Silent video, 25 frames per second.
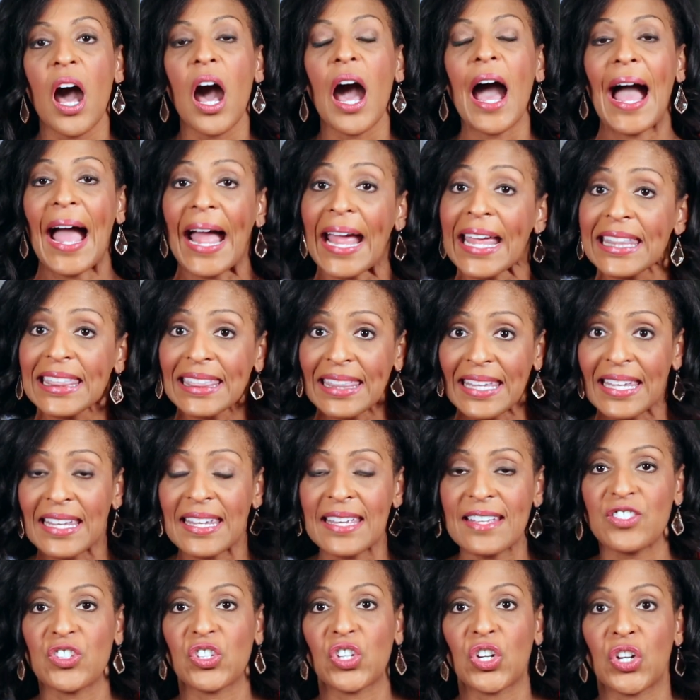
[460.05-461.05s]
I
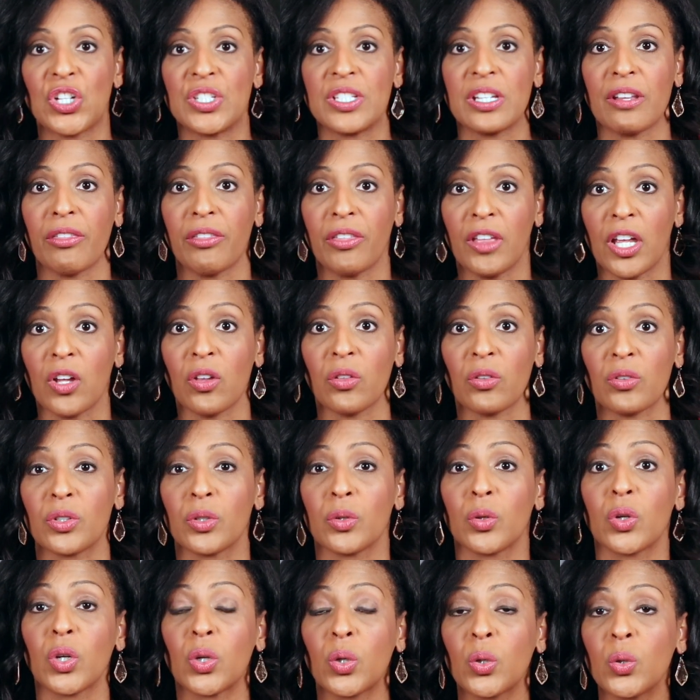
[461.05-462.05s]
think it's good to think
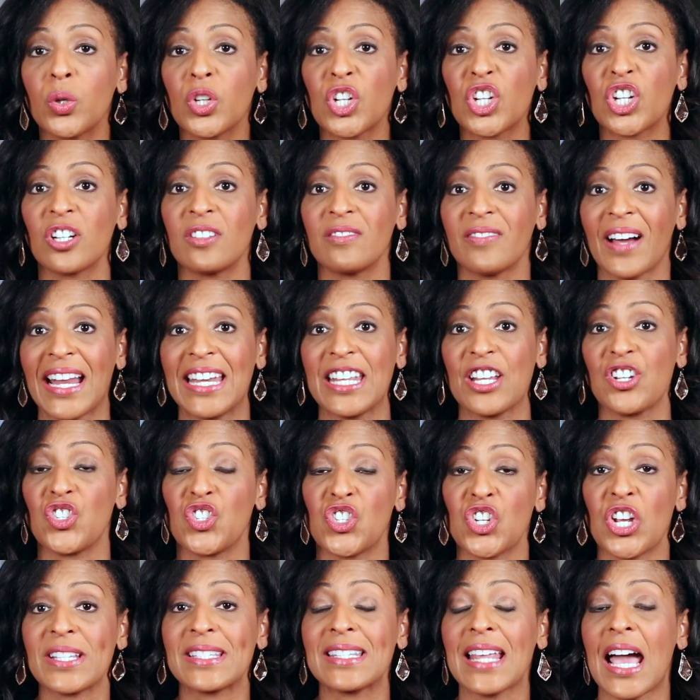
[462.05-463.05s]
through who you're inviting
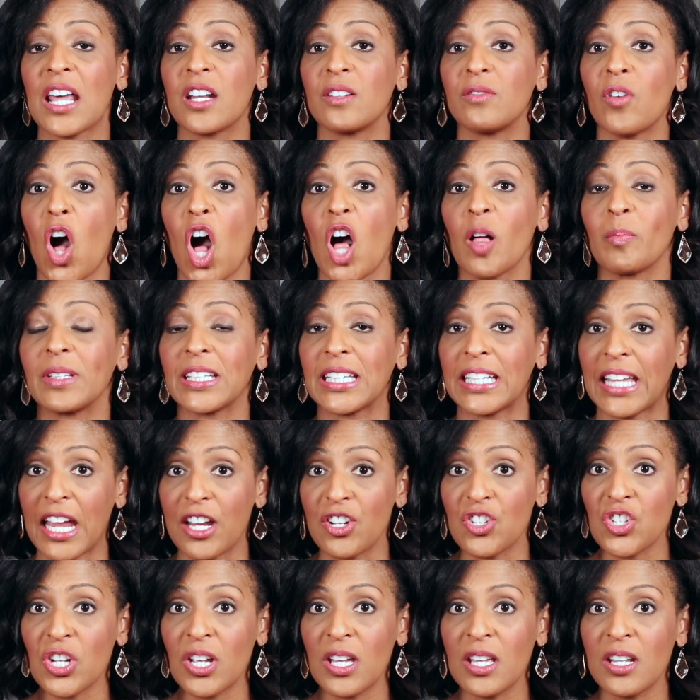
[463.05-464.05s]
just out of
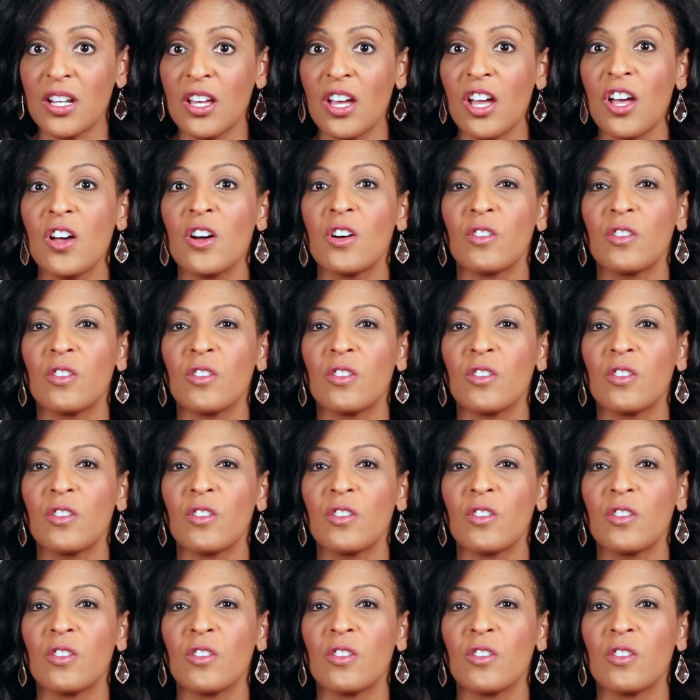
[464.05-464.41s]
obligation